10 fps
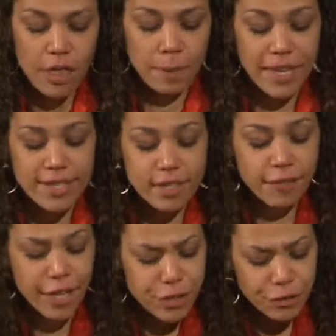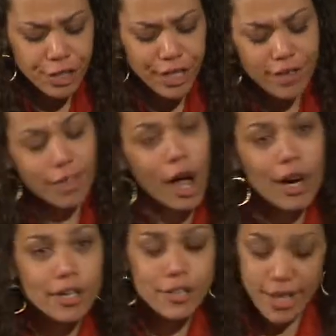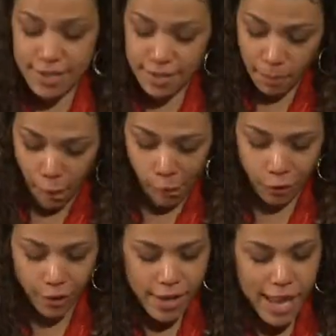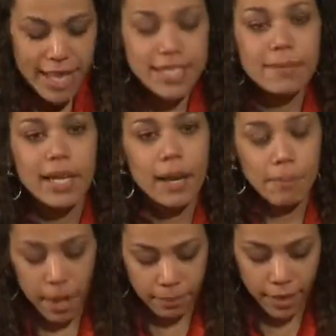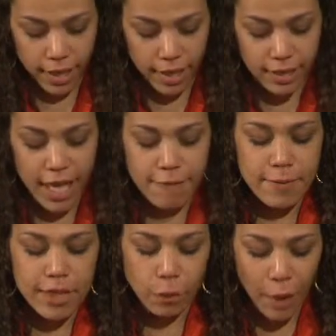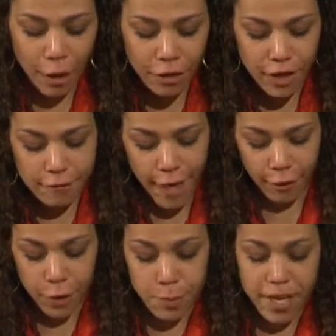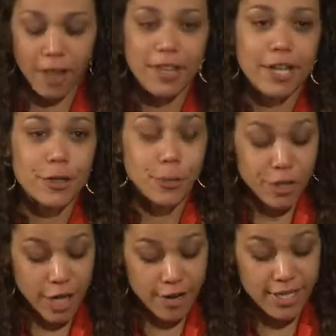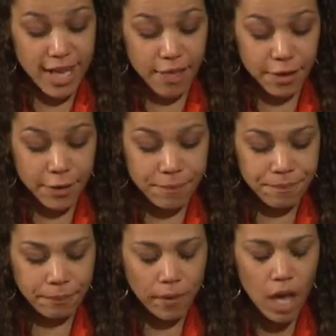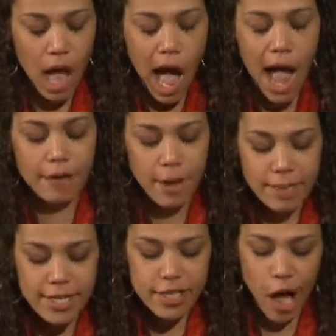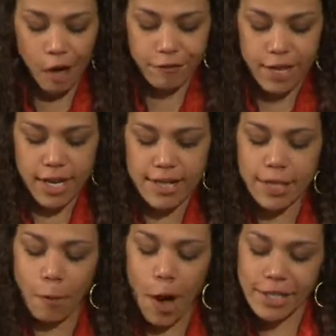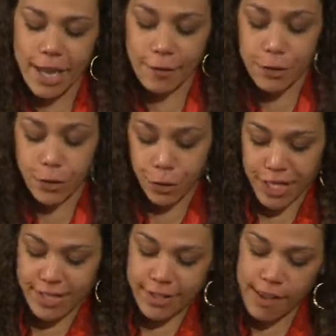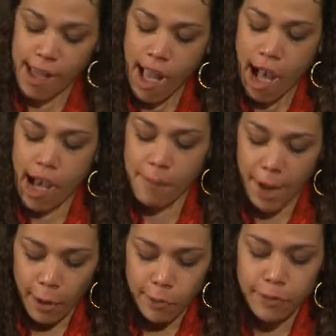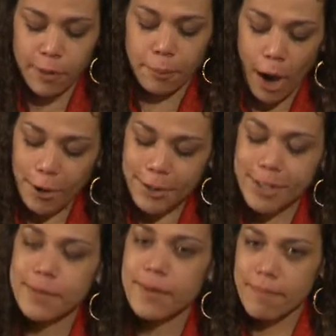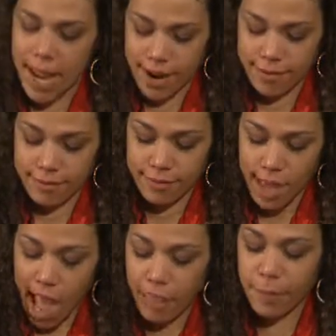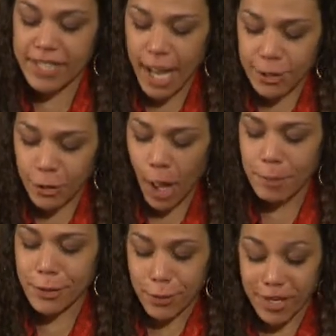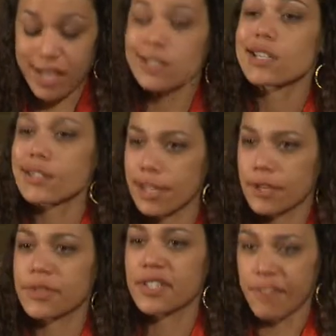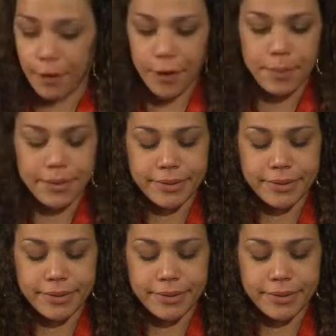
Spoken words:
The pieces of history, large and small, intimate and public, gave me the wealth and value beyond the years we shared together. I reminisce often as I walk down the streets about the progress that has been made and the potential opportunity to continue to develop.